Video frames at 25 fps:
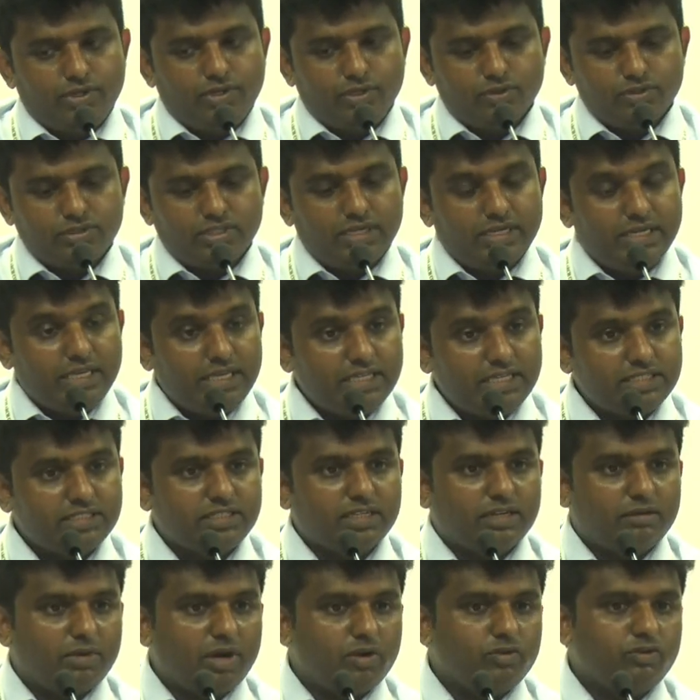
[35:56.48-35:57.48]
the least
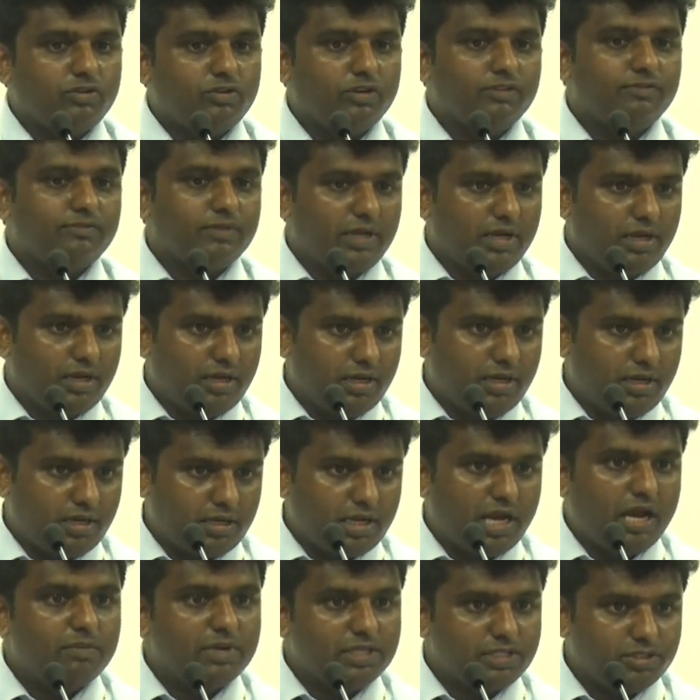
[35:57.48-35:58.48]
amount of
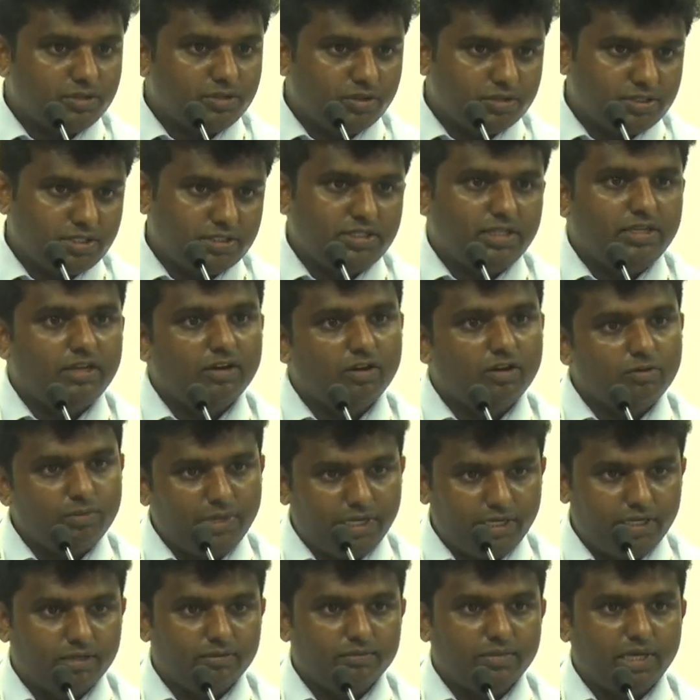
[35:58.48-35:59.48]
carbon sources in our
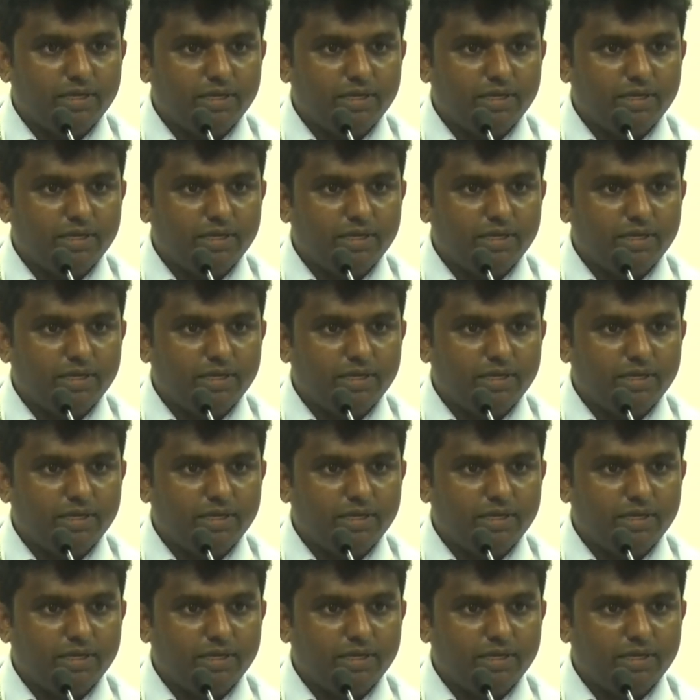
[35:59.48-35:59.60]
medium.